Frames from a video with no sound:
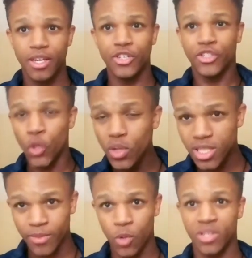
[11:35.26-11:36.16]
Do
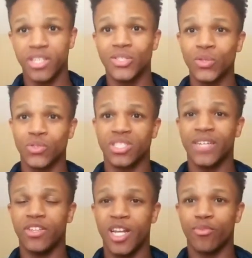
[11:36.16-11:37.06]
something with these social
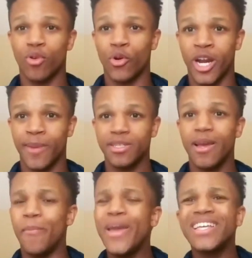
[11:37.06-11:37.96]
safety net programs.
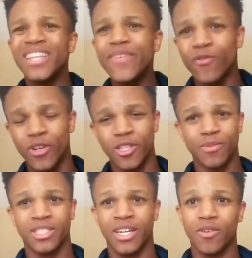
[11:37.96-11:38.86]
Make a living for
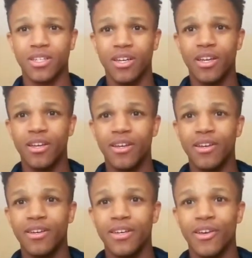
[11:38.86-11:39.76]
themselves.
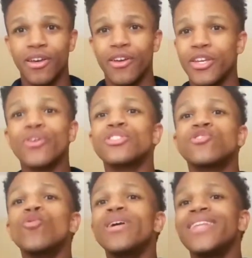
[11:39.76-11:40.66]
You're
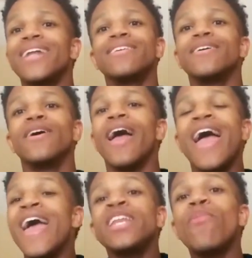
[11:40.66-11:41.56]
assuming that
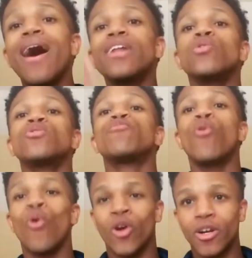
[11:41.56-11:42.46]
anybody who's
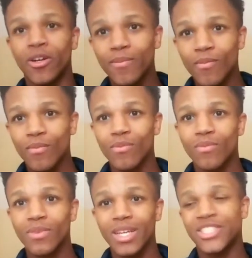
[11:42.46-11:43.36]
poor,
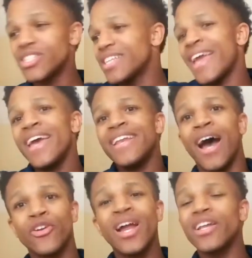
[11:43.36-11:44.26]
it's just a
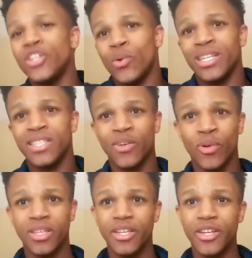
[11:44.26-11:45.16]
handout. You're not going to do anything
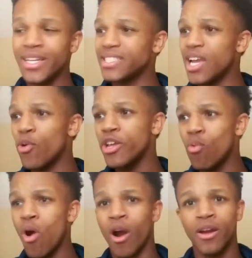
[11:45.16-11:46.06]
with it. You're going to stay where
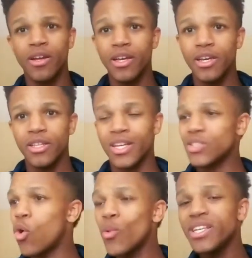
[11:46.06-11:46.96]
you are. That's
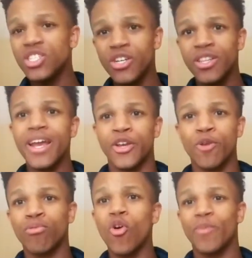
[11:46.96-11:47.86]
the whole reason you're there. You're
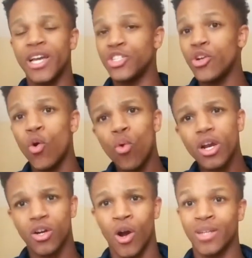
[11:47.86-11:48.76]
broke because you don't
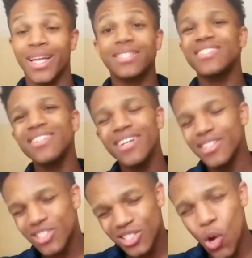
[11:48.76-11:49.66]
work hard. That's
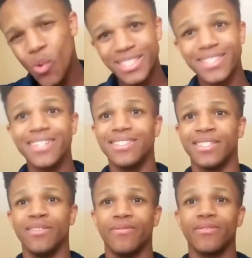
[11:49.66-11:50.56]
so
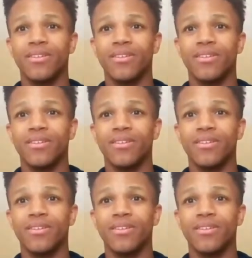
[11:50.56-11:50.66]
insensitive.